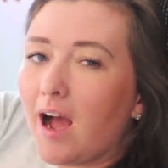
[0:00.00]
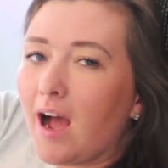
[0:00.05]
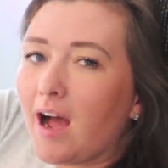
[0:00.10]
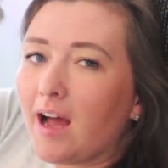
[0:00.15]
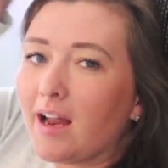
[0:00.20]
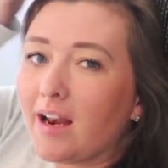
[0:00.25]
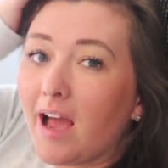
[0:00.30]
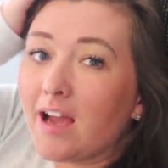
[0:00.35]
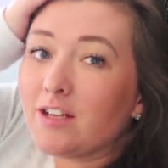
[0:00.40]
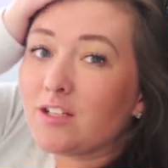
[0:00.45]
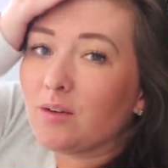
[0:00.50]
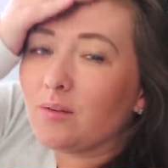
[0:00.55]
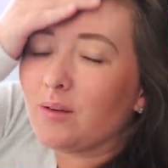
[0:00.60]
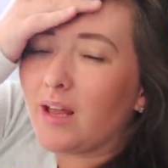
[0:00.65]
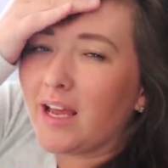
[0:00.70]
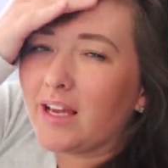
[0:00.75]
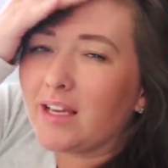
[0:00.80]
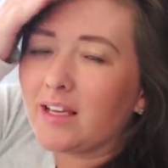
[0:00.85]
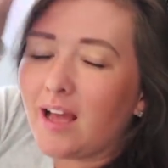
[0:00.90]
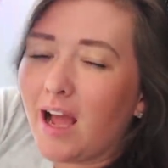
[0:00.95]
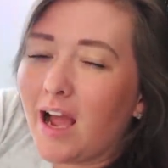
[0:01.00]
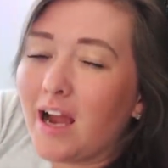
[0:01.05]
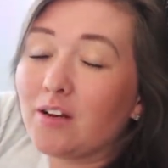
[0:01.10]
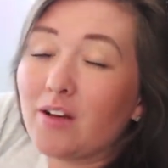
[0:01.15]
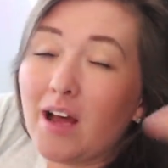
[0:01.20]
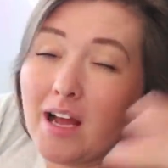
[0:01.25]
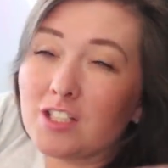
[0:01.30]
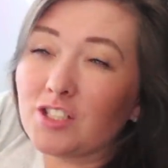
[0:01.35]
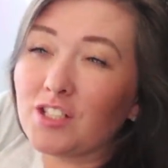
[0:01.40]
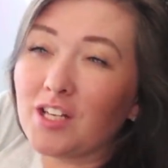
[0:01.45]
And I don't like, I
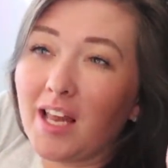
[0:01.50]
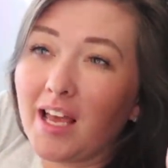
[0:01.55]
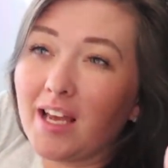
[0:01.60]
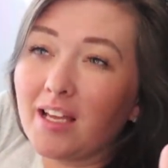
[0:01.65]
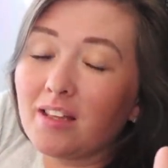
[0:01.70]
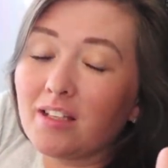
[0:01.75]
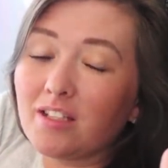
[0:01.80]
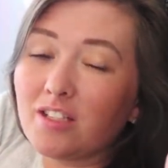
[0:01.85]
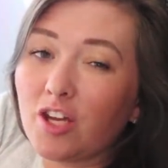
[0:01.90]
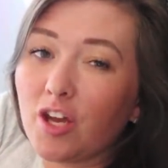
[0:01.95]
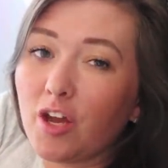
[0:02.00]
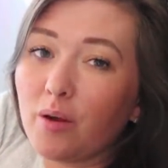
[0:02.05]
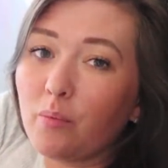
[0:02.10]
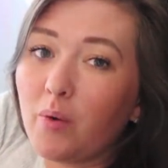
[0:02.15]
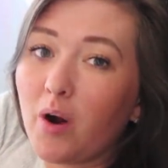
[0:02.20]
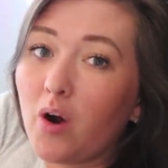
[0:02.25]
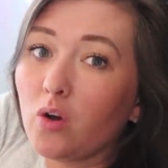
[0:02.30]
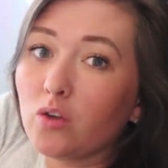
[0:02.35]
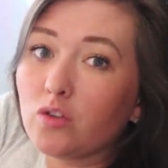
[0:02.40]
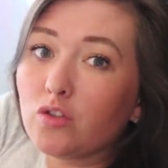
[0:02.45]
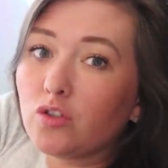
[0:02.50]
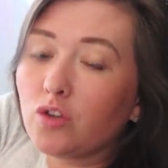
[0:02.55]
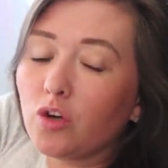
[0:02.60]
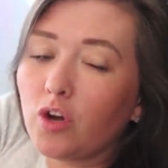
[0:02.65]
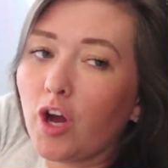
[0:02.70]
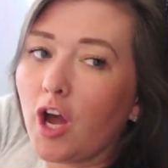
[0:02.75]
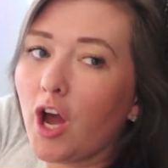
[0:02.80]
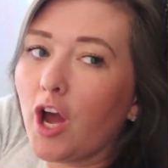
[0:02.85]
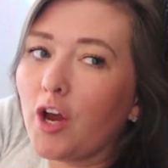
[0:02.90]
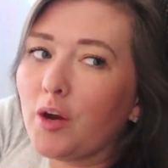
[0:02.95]
don't actually like the term we're all
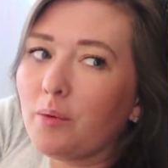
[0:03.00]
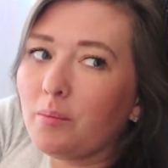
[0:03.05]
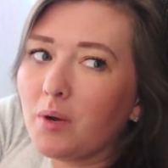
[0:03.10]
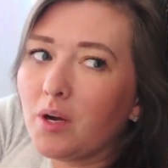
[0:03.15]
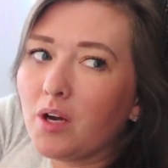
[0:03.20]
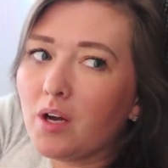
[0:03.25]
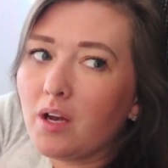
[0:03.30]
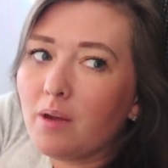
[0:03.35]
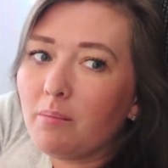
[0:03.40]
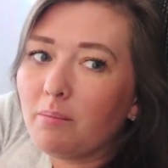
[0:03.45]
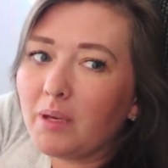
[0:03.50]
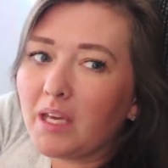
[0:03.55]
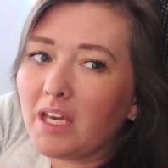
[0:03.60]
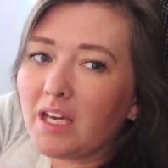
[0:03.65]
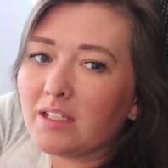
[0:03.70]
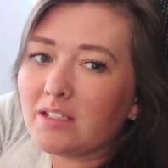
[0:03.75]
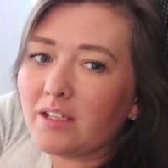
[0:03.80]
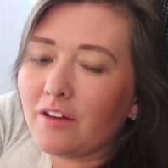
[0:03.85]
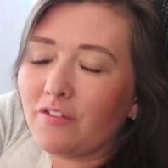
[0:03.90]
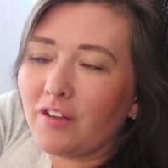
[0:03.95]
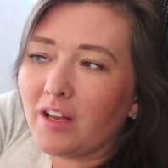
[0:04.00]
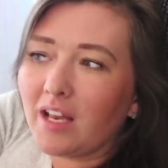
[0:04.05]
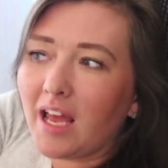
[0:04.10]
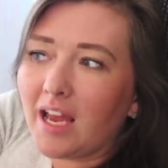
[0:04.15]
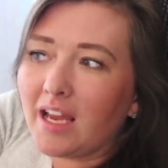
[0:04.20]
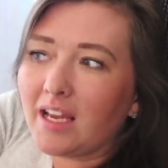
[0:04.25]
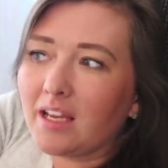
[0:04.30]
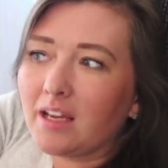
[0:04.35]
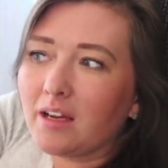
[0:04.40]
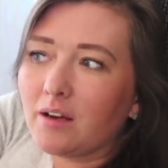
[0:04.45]
stuck at home because I feel
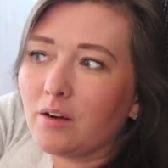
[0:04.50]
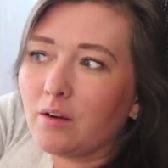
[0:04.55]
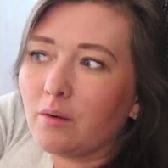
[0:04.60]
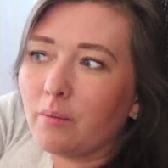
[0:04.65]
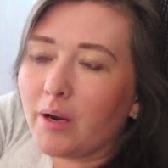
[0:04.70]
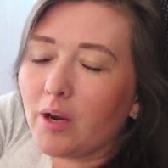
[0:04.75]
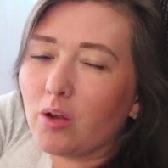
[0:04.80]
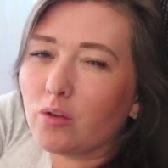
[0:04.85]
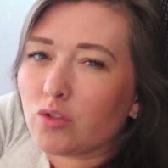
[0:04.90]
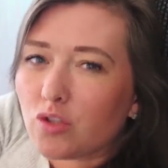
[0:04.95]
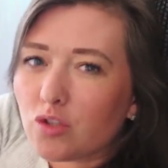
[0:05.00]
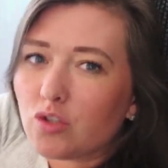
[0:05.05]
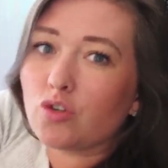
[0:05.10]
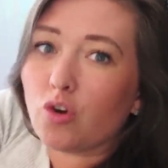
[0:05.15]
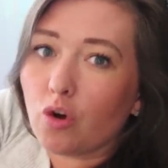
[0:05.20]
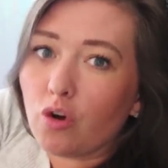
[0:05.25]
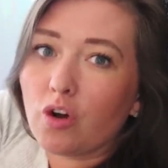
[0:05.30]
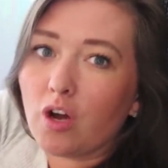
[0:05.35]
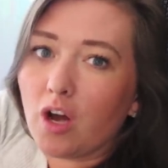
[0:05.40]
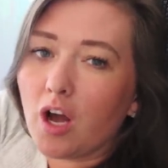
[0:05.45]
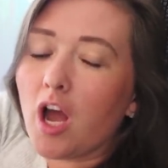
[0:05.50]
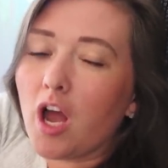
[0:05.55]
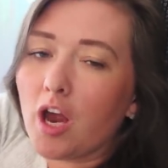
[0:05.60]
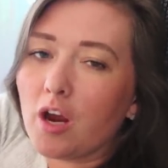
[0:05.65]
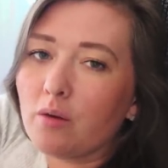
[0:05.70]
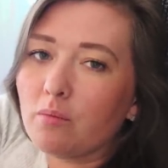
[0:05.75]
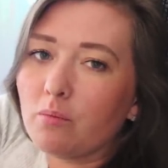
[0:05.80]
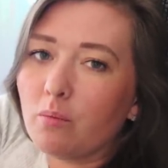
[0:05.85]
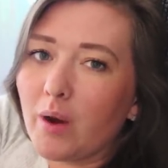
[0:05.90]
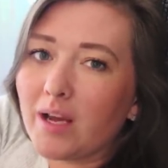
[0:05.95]
like we're not stuck at
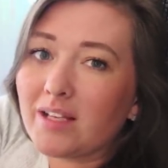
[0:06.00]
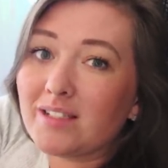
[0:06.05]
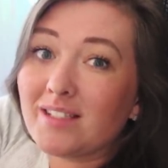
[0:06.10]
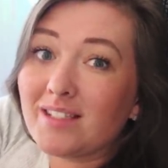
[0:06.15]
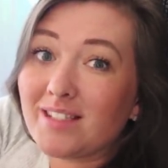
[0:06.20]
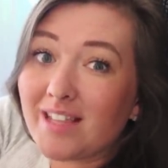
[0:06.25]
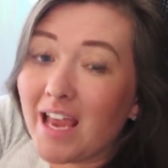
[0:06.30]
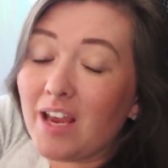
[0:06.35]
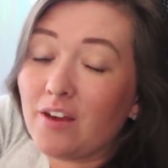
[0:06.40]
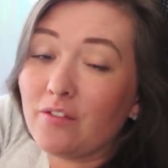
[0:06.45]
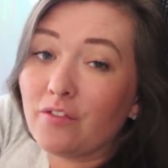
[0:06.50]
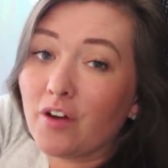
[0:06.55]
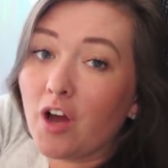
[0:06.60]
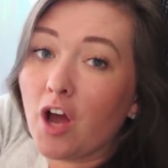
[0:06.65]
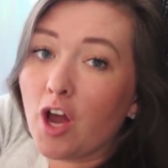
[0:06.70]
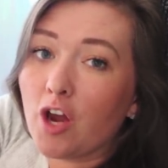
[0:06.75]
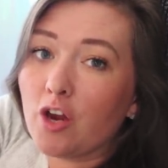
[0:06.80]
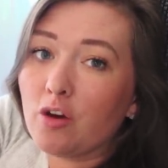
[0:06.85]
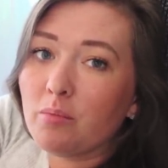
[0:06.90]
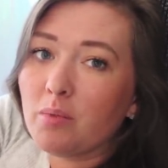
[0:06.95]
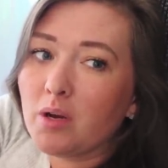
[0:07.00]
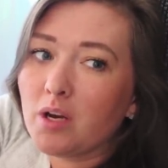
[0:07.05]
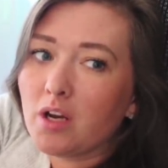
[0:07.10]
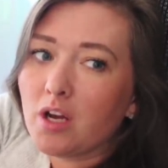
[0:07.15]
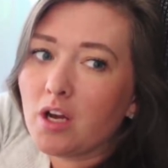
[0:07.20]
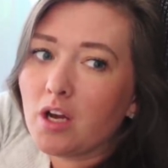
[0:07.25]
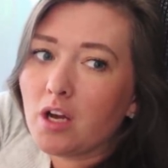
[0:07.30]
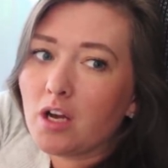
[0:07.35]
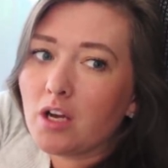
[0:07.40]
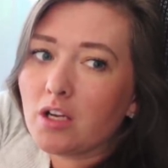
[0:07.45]
home. We're safe at home.
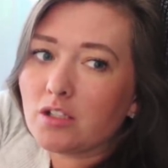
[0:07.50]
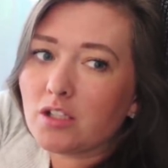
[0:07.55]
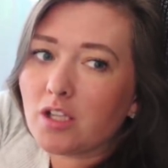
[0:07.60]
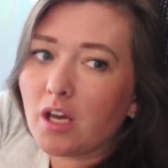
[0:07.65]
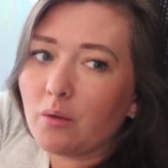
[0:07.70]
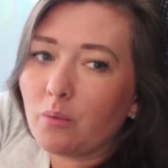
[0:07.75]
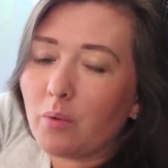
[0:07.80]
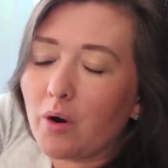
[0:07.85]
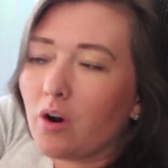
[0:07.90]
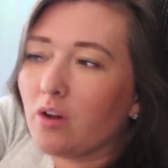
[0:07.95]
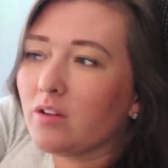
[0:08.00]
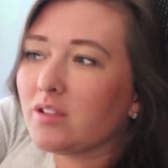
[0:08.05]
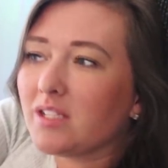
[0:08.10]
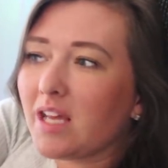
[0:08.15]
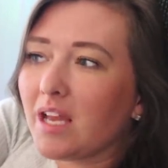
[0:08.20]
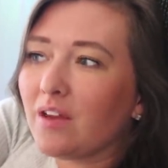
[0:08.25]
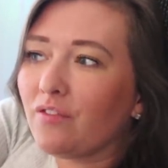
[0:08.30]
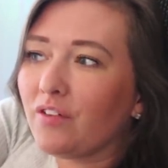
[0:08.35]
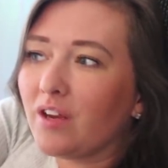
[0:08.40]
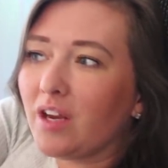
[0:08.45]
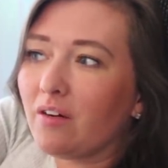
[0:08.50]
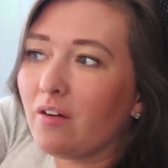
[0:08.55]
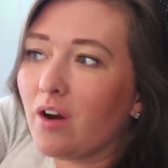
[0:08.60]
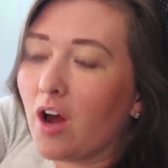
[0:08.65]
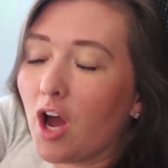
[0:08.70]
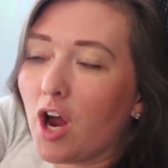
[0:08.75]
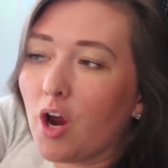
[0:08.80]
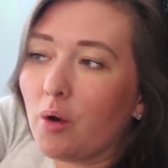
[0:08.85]
Yeah, yeah. So we're all safe here at